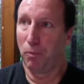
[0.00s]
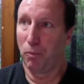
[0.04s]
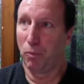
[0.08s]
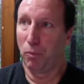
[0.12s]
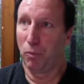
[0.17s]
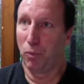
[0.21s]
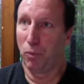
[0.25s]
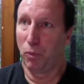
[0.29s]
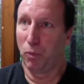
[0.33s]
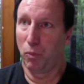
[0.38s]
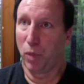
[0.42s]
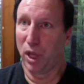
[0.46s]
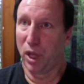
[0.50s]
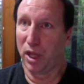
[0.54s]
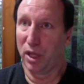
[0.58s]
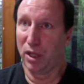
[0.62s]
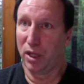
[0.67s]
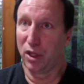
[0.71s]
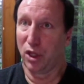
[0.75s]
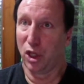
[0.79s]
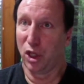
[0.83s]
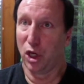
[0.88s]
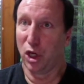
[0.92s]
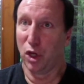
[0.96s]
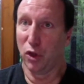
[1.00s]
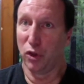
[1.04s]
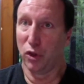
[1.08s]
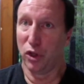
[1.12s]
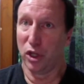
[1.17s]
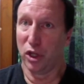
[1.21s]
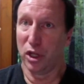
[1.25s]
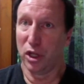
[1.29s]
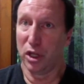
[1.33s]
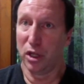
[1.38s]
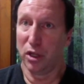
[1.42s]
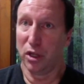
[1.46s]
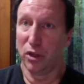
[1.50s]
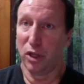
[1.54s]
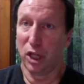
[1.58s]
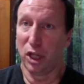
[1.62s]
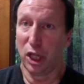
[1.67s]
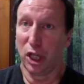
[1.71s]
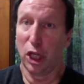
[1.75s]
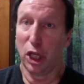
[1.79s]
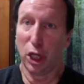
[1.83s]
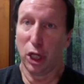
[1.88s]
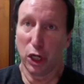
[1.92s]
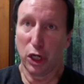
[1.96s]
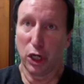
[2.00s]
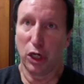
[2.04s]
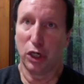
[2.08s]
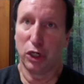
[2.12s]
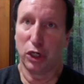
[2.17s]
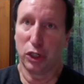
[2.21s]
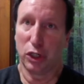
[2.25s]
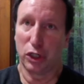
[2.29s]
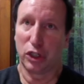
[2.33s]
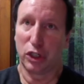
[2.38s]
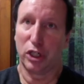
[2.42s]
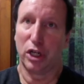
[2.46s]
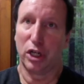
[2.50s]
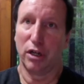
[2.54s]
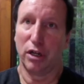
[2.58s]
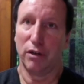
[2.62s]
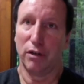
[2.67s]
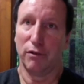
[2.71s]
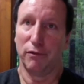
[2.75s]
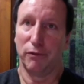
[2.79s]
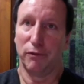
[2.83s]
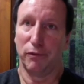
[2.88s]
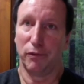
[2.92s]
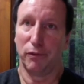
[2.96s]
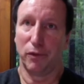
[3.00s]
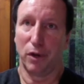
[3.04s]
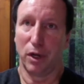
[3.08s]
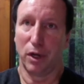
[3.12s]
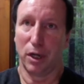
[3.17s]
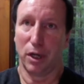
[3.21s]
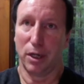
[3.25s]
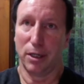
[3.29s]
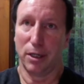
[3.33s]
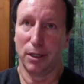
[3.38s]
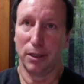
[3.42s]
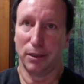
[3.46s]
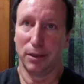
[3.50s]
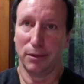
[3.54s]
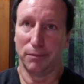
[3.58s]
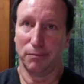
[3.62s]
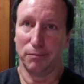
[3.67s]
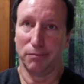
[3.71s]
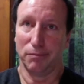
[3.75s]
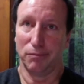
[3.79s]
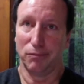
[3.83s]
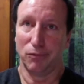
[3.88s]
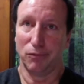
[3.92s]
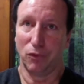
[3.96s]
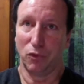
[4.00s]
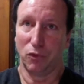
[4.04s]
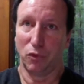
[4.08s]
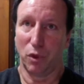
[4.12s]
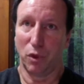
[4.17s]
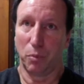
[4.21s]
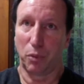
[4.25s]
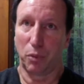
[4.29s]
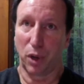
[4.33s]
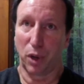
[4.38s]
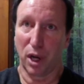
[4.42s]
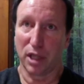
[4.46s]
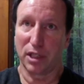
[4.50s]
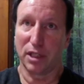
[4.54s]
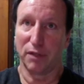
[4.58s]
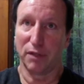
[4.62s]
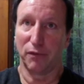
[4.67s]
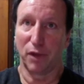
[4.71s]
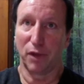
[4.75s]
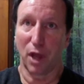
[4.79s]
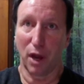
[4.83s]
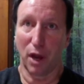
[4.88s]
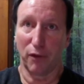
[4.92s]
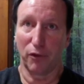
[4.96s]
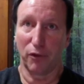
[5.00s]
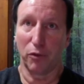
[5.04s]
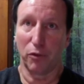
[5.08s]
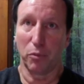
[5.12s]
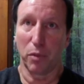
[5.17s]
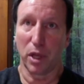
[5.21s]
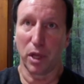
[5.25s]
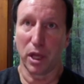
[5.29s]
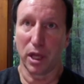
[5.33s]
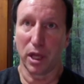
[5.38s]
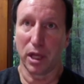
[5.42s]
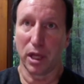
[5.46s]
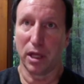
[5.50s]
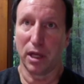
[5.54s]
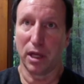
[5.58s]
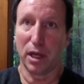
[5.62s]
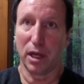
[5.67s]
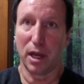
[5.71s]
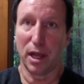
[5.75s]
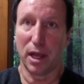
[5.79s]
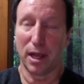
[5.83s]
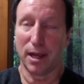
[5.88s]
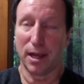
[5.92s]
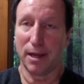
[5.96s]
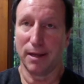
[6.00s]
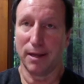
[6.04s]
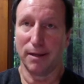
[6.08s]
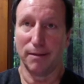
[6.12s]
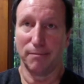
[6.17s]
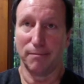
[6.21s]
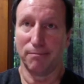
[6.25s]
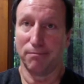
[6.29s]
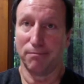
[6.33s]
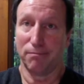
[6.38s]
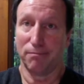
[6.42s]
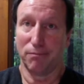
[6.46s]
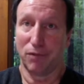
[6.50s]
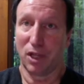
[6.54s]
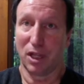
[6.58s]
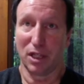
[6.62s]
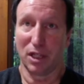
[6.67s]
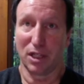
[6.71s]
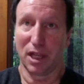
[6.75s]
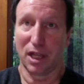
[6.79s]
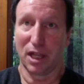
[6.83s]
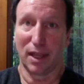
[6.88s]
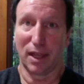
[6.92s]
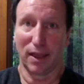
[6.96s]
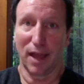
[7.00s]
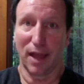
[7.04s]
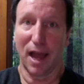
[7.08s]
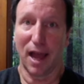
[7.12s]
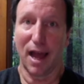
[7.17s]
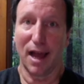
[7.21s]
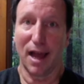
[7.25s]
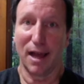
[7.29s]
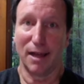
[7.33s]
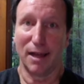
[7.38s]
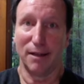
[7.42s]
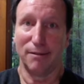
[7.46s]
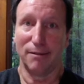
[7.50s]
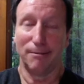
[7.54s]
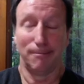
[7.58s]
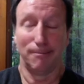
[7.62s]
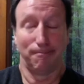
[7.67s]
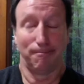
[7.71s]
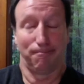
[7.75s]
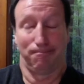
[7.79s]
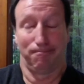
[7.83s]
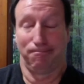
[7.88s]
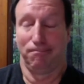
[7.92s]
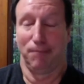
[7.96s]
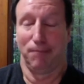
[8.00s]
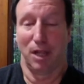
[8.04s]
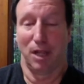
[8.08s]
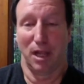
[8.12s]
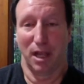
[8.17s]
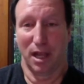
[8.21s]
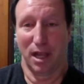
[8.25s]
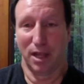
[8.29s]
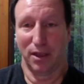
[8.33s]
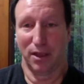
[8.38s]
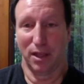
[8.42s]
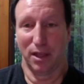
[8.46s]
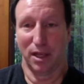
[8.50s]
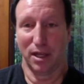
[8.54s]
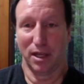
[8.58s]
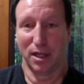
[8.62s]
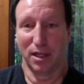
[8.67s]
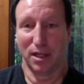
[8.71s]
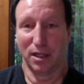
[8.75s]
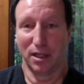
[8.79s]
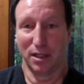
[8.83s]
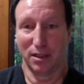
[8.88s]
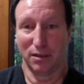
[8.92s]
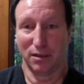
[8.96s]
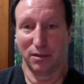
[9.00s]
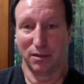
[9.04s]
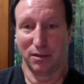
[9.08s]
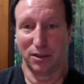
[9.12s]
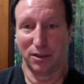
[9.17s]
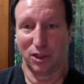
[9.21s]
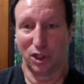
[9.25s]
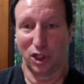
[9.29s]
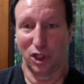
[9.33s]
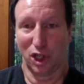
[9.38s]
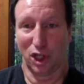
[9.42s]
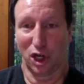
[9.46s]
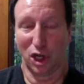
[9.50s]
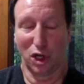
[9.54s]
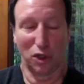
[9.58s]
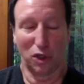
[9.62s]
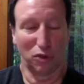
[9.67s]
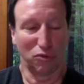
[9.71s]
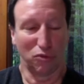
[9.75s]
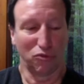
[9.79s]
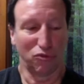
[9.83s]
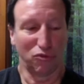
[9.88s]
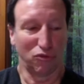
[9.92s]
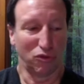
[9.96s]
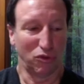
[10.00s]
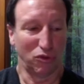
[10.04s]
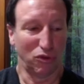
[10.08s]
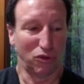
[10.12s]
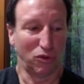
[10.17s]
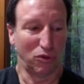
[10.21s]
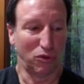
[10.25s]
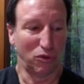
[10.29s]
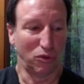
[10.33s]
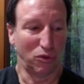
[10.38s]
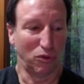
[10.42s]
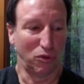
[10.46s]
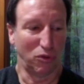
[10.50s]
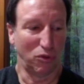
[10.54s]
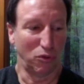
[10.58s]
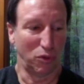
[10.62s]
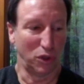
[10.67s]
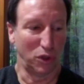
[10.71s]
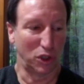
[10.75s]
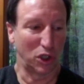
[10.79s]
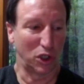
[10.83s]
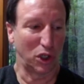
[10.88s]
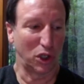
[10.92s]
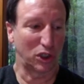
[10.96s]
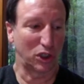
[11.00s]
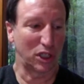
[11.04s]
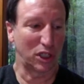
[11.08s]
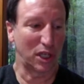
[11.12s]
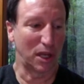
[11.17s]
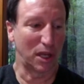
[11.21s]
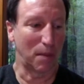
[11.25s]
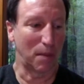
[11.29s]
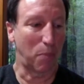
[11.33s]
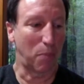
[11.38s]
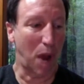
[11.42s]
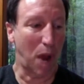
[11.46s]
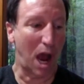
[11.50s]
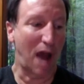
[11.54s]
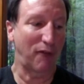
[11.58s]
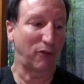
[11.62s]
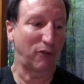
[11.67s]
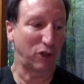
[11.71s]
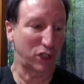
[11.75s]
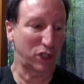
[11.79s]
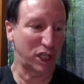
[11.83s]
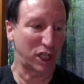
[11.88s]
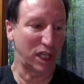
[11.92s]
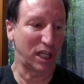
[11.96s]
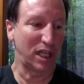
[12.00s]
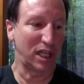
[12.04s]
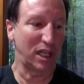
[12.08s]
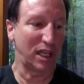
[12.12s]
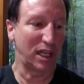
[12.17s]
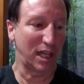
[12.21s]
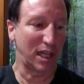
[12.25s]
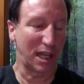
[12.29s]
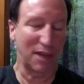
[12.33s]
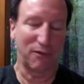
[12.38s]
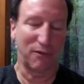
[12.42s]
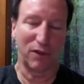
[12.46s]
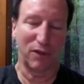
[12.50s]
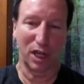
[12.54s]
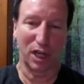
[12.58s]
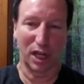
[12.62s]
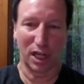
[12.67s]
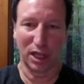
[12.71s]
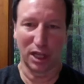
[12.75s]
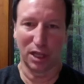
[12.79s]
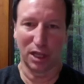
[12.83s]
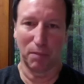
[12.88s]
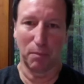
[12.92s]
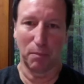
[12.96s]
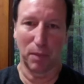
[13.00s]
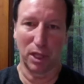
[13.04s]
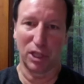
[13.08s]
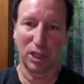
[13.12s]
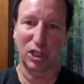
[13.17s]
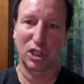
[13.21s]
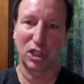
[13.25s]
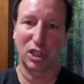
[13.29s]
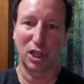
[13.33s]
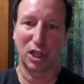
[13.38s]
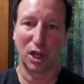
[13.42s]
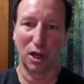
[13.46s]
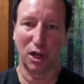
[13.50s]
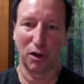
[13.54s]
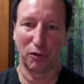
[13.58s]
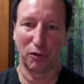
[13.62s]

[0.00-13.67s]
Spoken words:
but, you know, the years of repressive government and things like that, and the, you know, resultant poverty, even in the midst of,